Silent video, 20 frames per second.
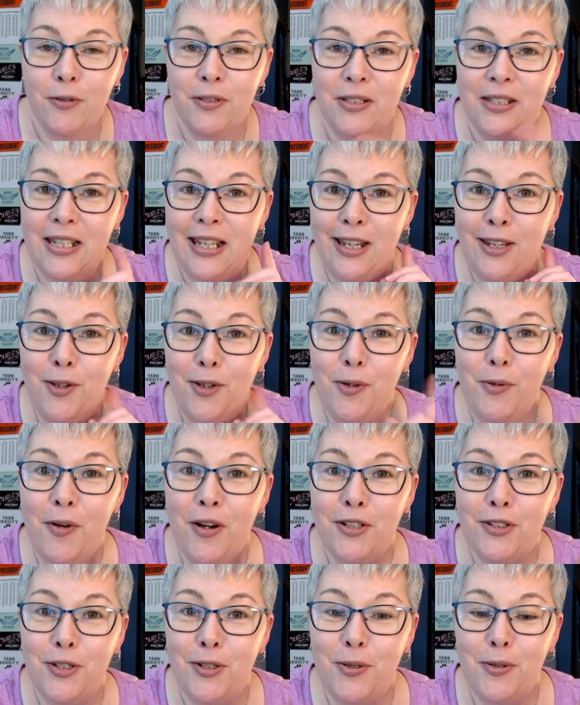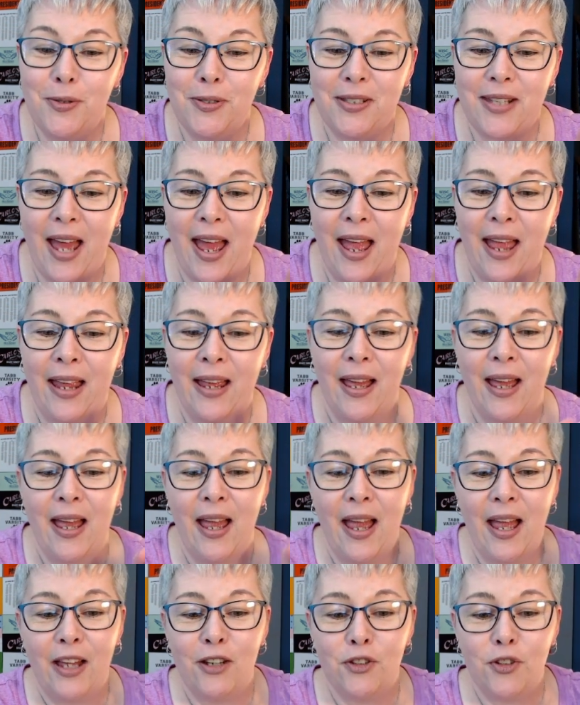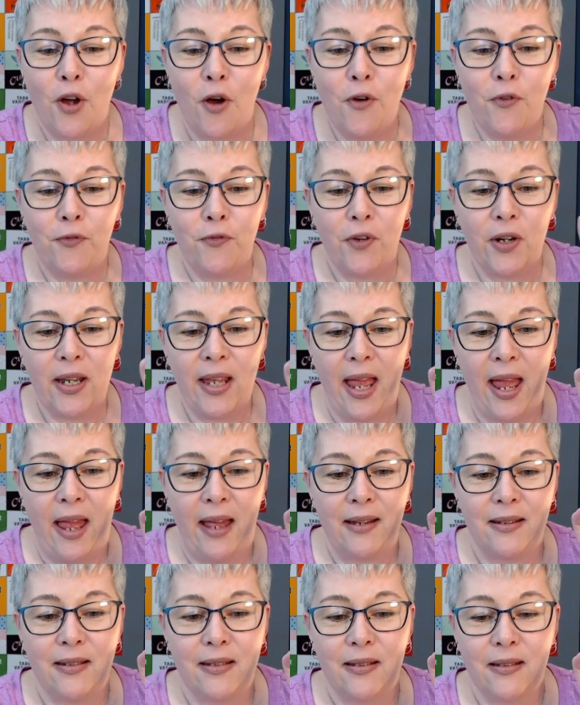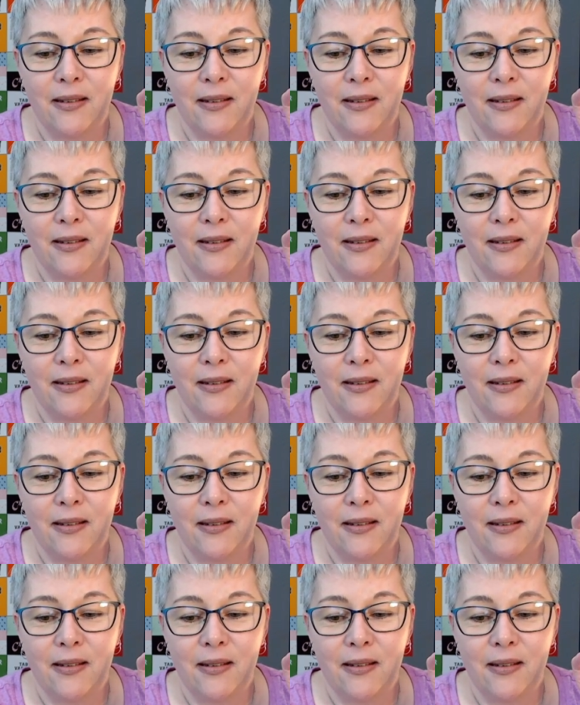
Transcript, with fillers: see you on Tuesday. Don't forget,